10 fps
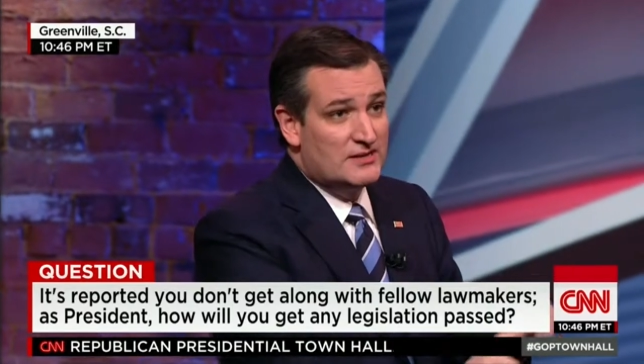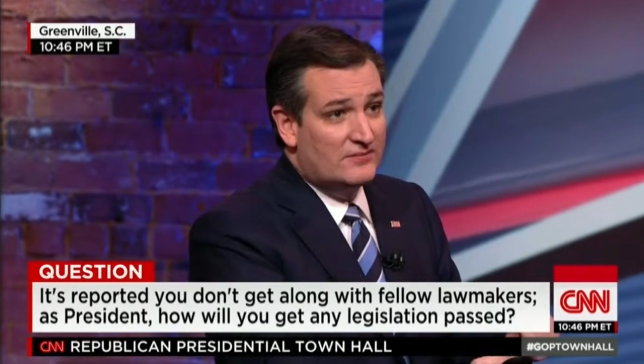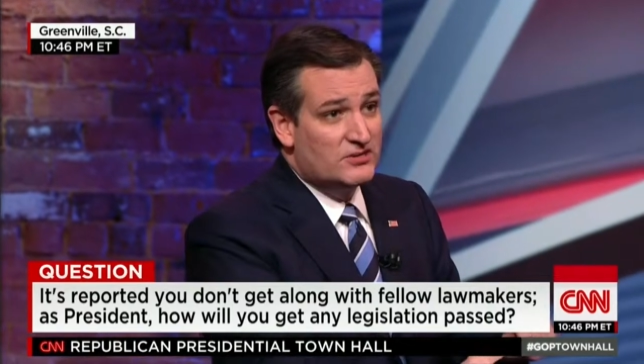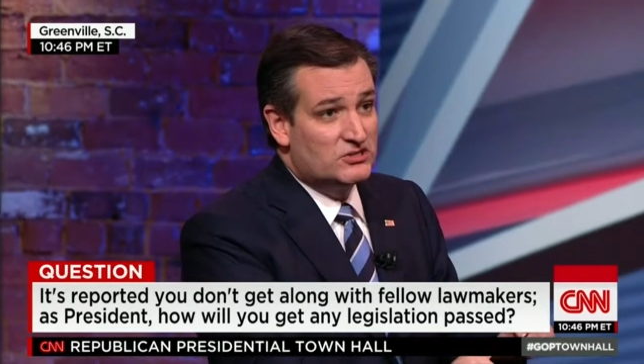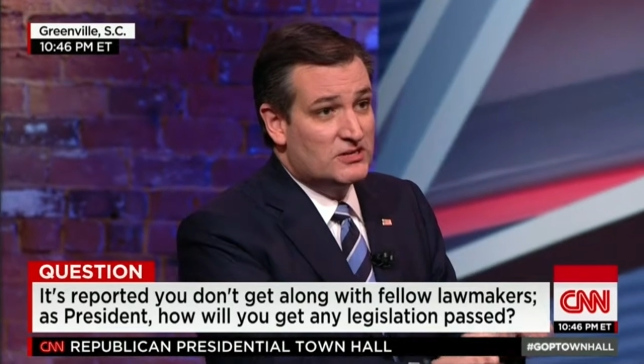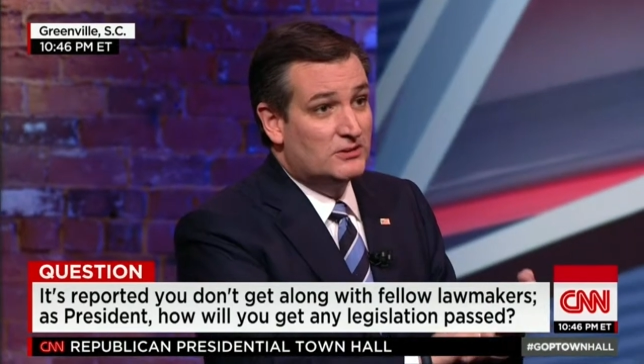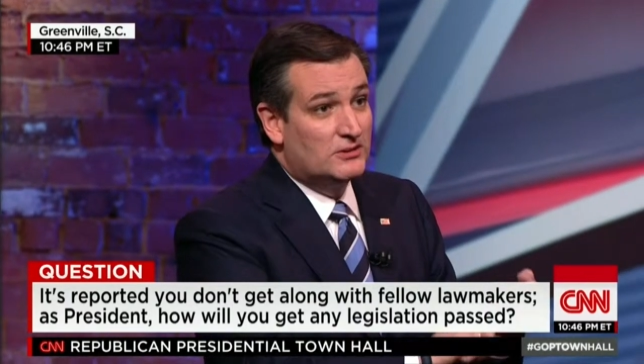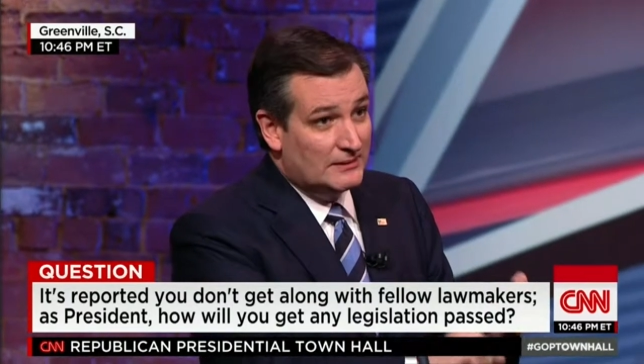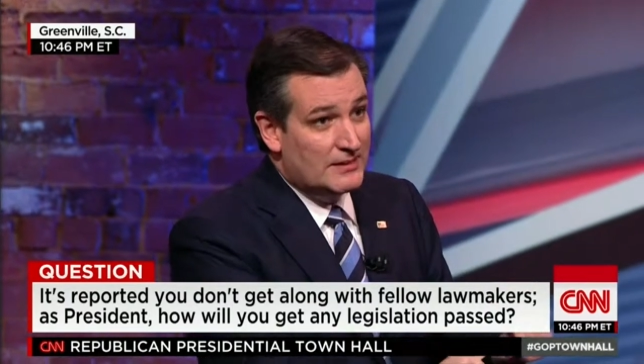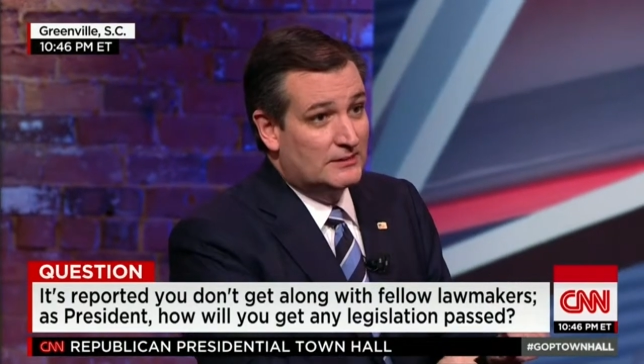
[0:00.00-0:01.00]
every single
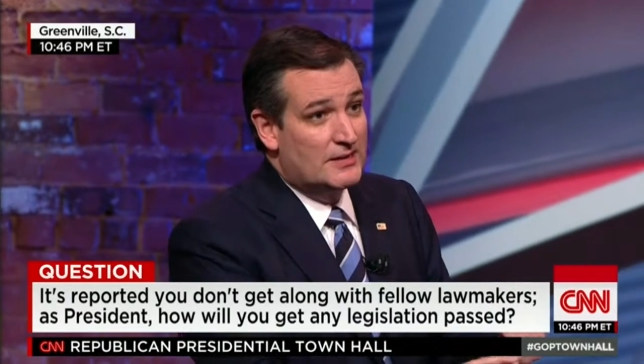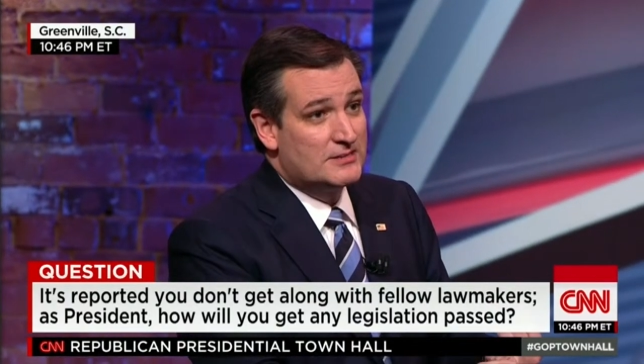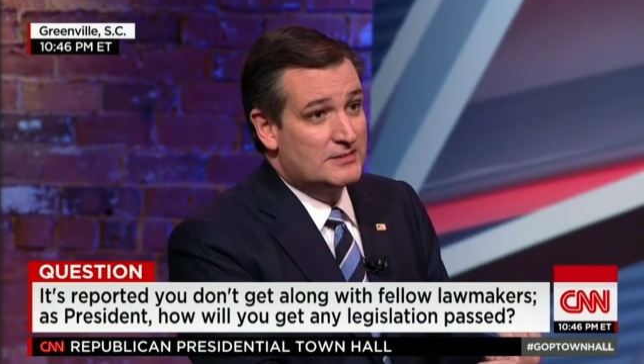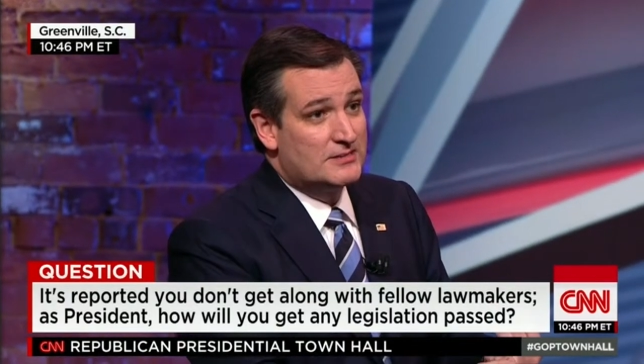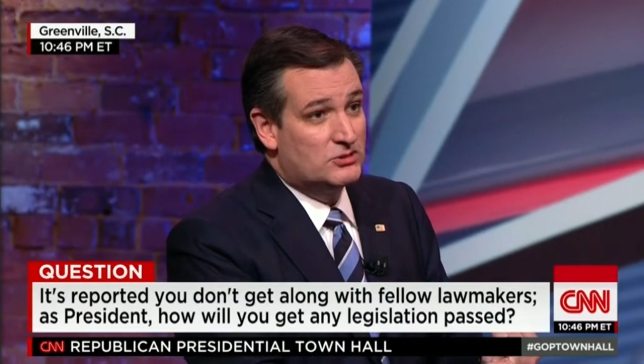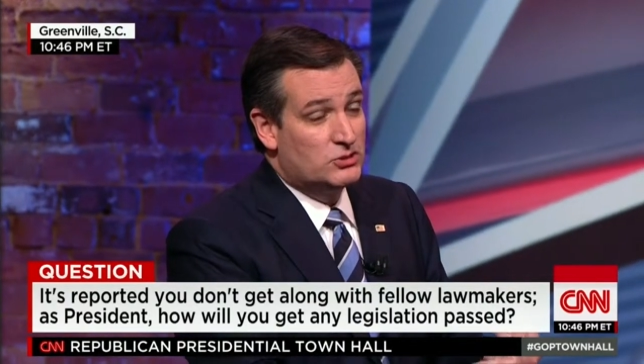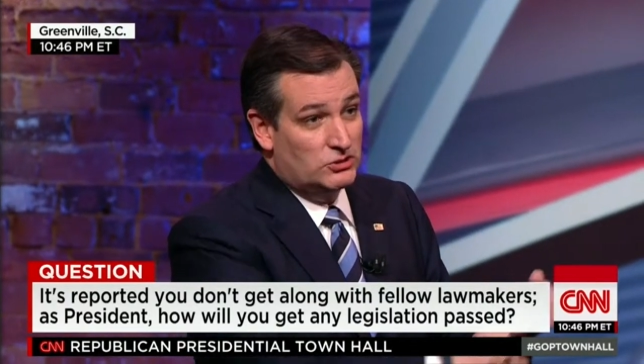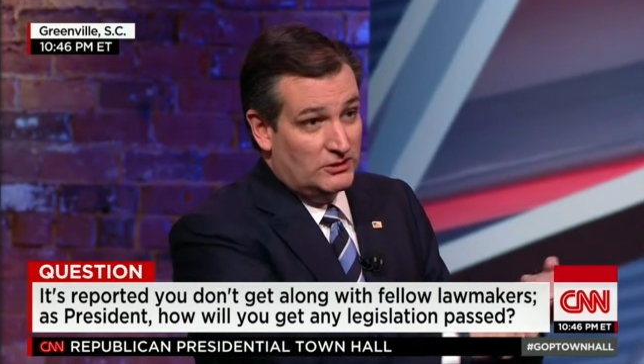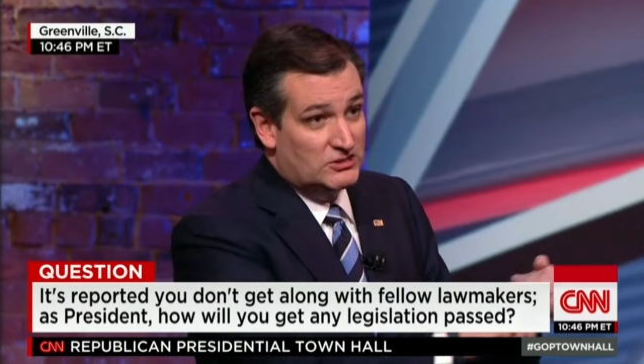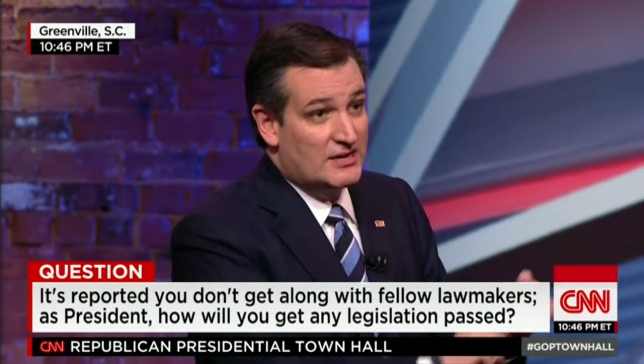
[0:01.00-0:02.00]
illegal and
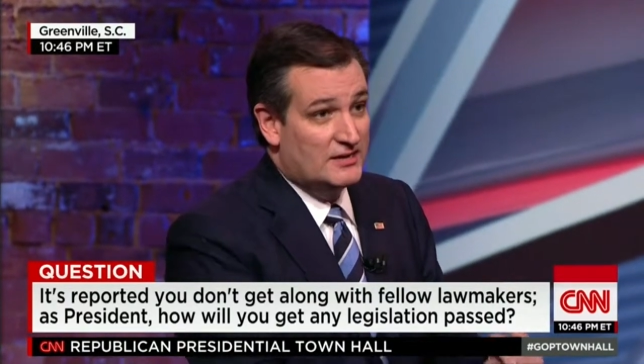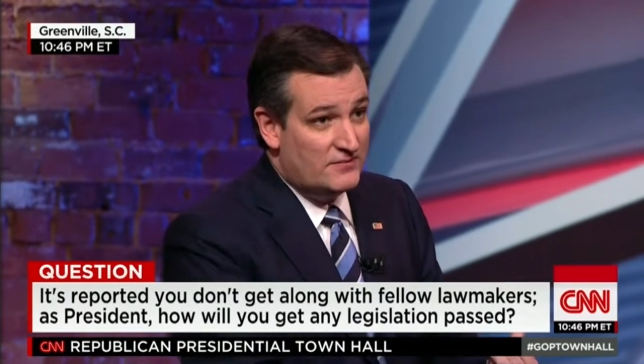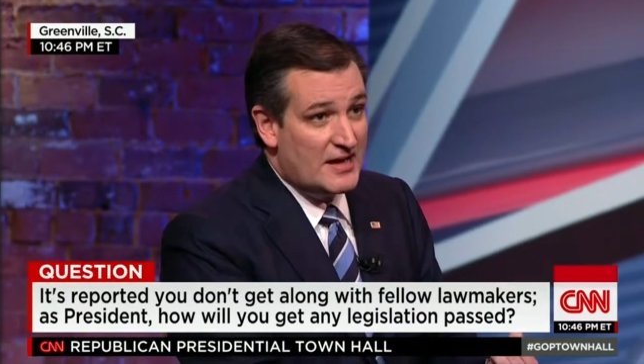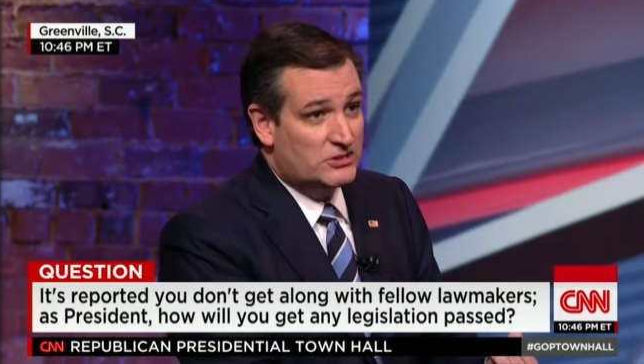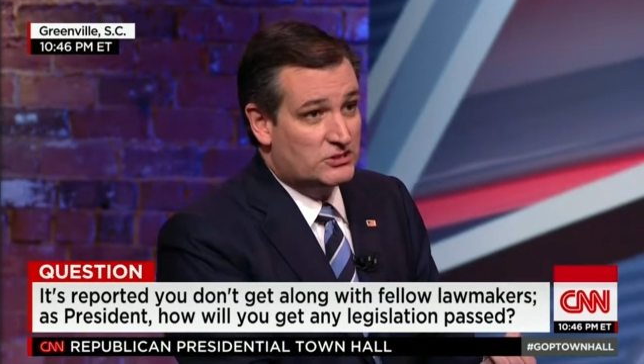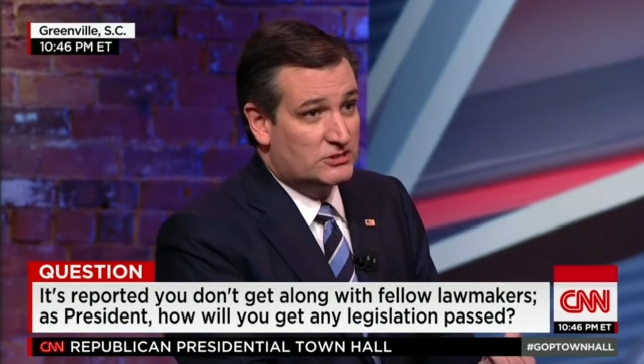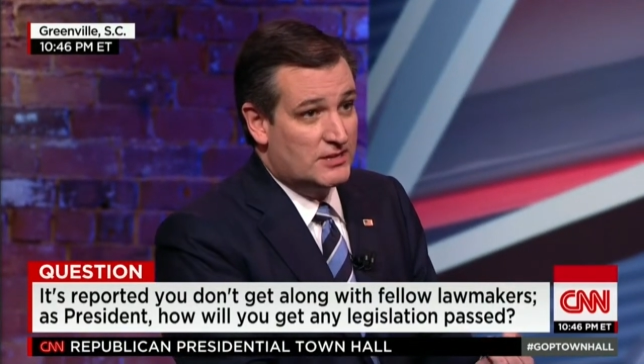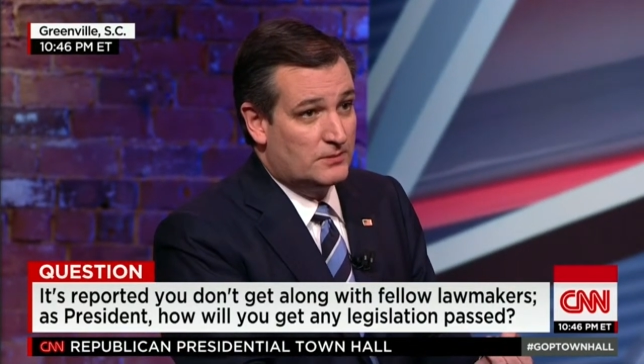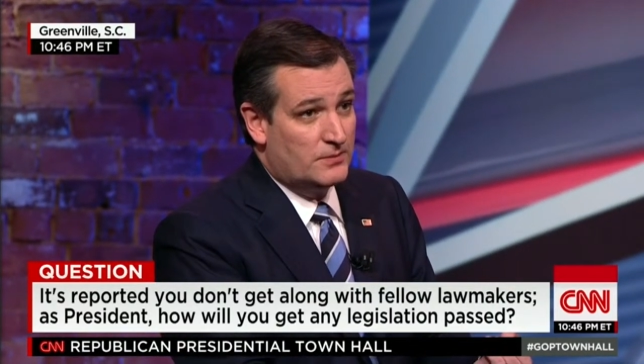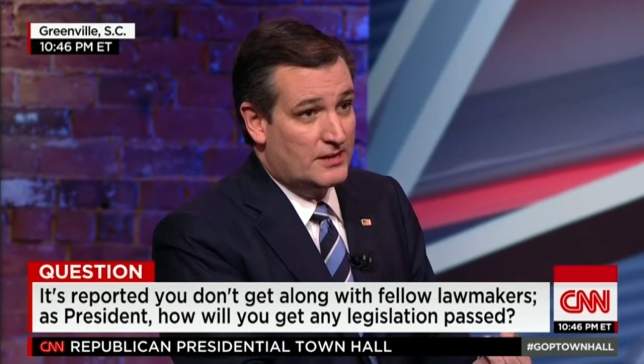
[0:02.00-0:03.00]
unconstitutional executive action
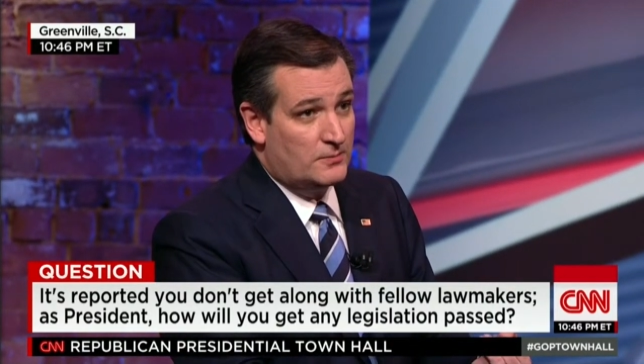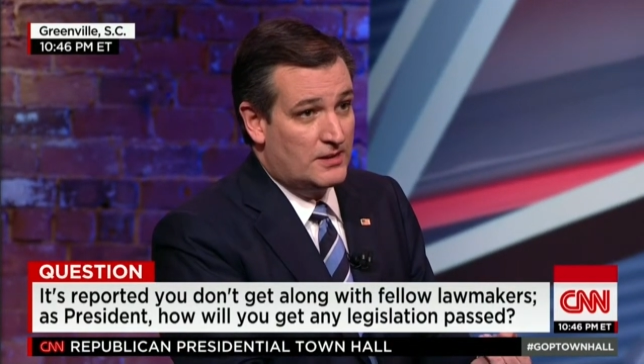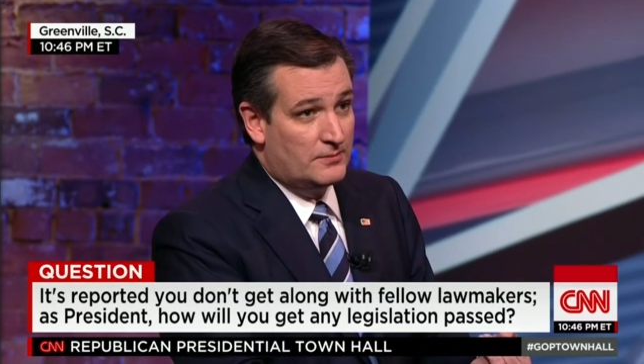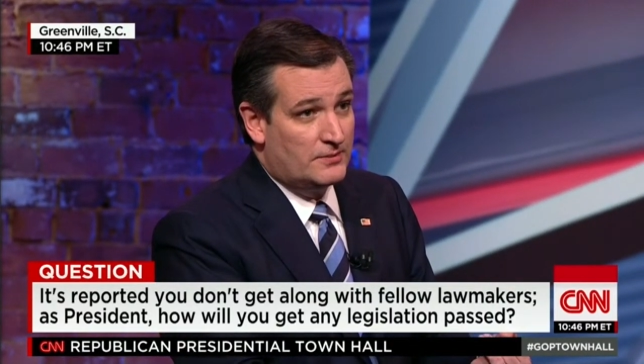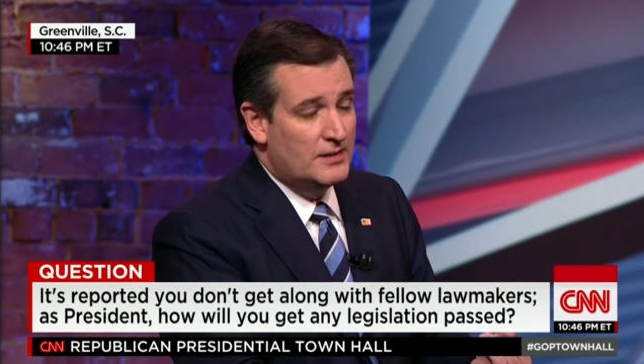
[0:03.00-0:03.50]
taken by Obama.